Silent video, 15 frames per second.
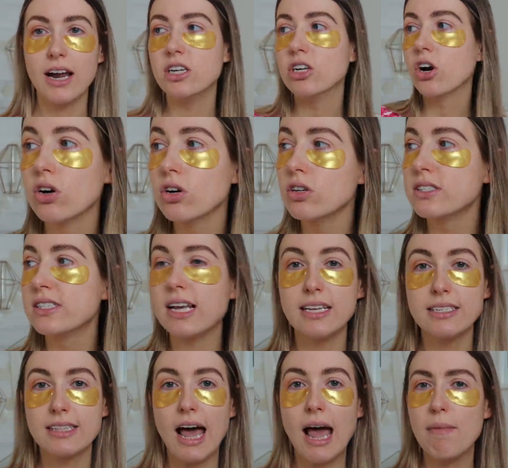And hers
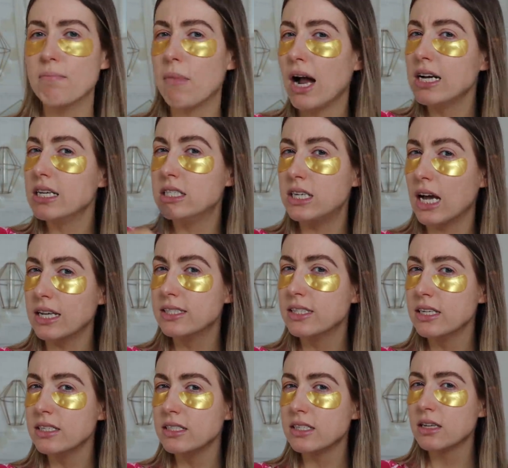does that, mine
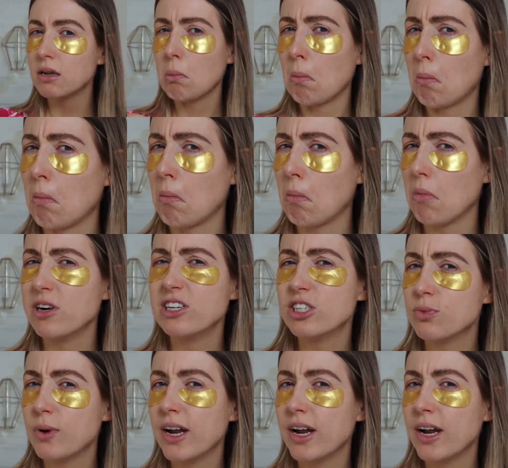doesn't which is